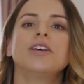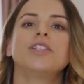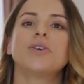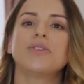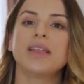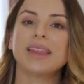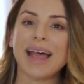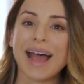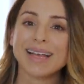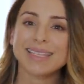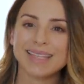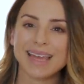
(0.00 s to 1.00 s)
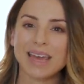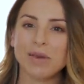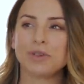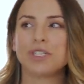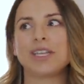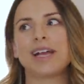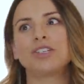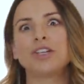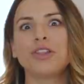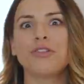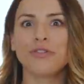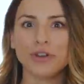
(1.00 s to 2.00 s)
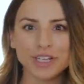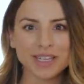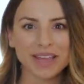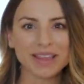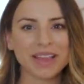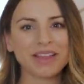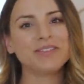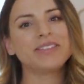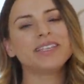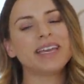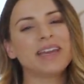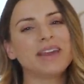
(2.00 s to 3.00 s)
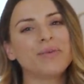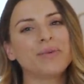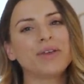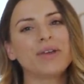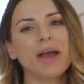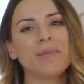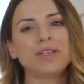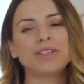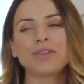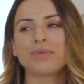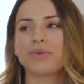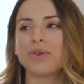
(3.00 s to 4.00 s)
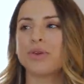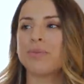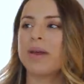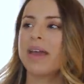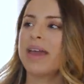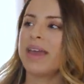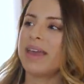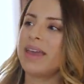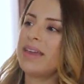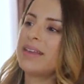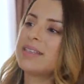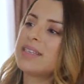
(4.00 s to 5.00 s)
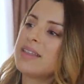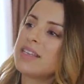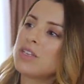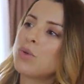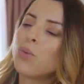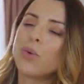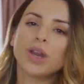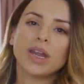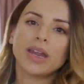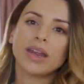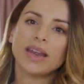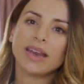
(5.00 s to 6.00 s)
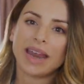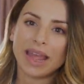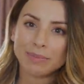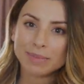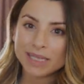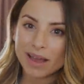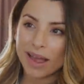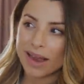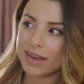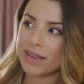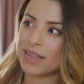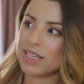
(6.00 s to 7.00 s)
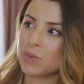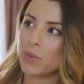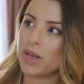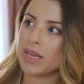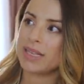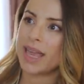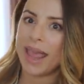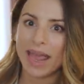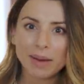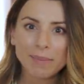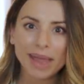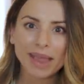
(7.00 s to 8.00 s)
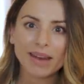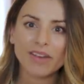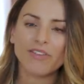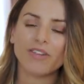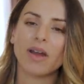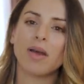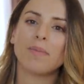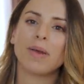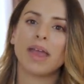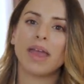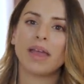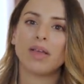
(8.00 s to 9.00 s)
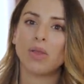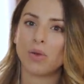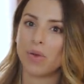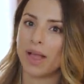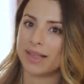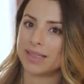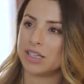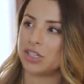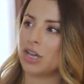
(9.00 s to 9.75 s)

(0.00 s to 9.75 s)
so the last thing, which is actually the first thing that you see when you come into the room, is this wooden name sign. This was handmade from a local Etsy